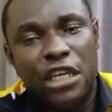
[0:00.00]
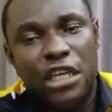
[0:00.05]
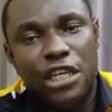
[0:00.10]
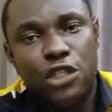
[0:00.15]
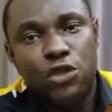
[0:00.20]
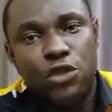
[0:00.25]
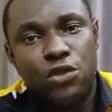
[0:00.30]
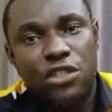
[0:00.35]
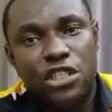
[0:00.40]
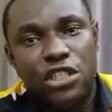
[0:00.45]

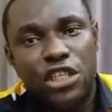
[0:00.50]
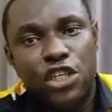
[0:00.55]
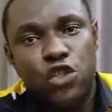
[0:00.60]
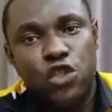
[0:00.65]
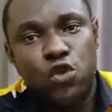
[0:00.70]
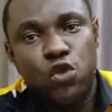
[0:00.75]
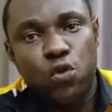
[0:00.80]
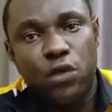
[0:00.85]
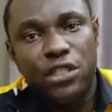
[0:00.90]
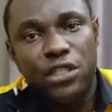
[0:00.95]
into the
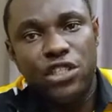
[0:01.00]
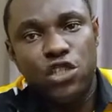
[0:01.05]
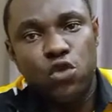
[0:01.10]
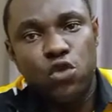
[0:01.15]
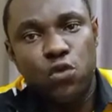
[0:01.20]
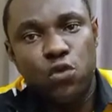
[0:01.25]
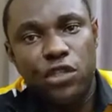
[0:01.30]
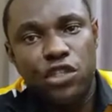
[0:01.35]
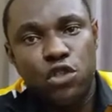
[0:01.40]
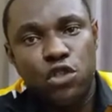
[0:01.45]
year
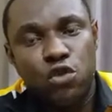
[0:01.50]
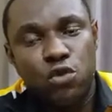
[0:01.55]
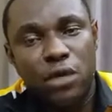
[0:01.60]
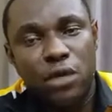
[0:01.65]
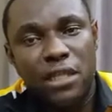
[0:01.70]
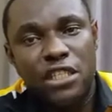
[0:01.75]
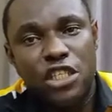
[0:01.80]
2022.